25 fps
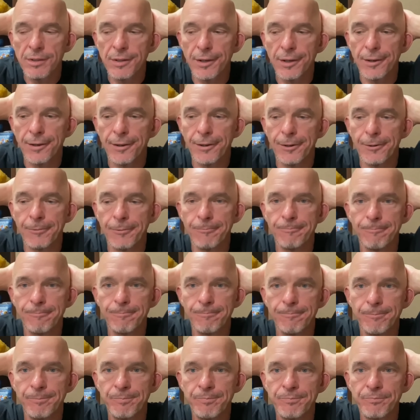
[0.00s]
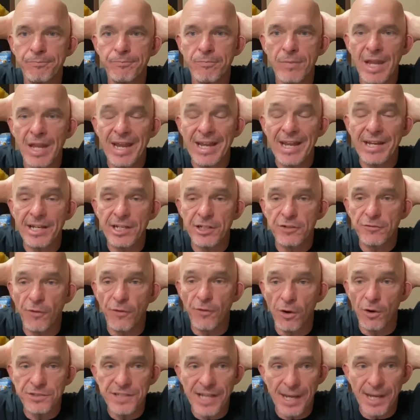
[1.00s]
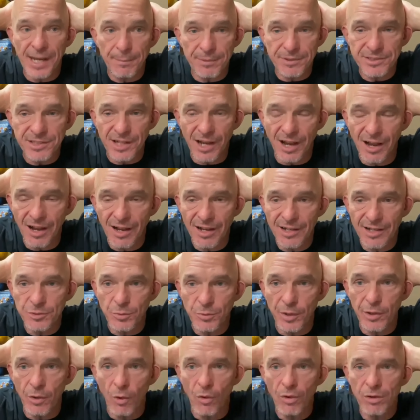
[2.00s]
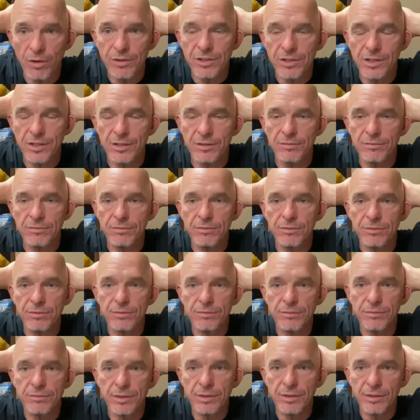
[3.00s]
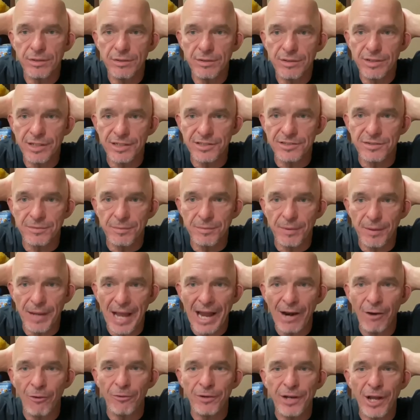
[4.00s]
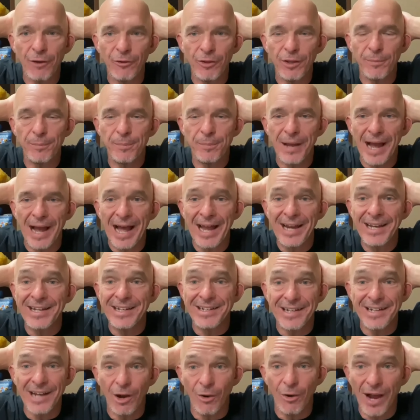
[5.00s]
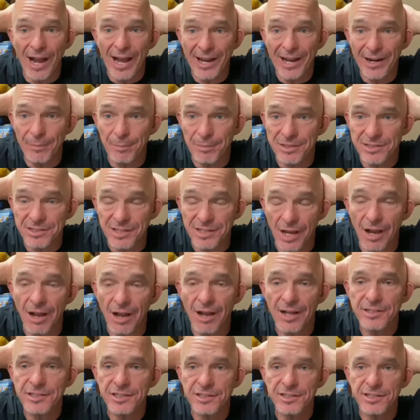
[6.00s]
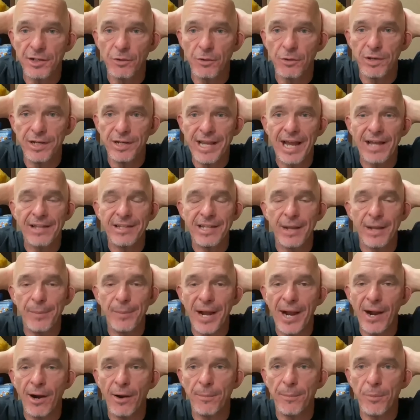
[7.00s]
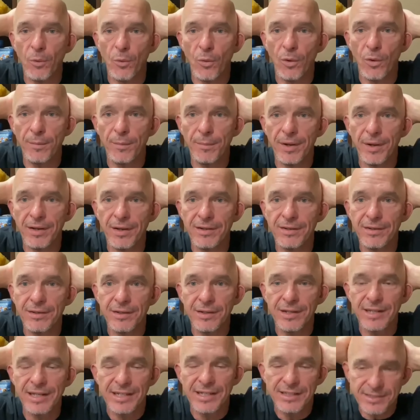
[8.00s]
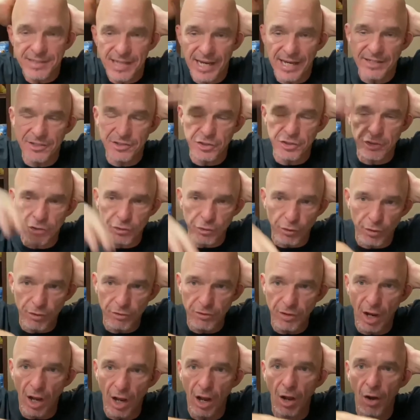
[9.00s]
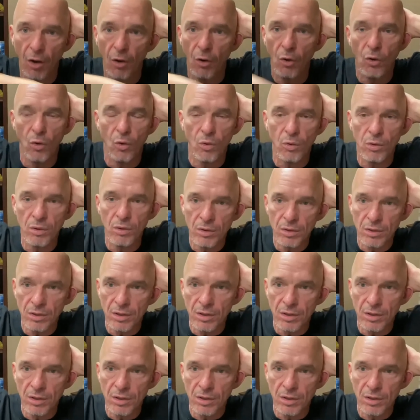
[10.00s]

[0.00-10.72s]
Um, and then as far as that massage, we ought to, because I don't know that I didn't know how to massage until we got that PowerPoint, but it takes you through the whole,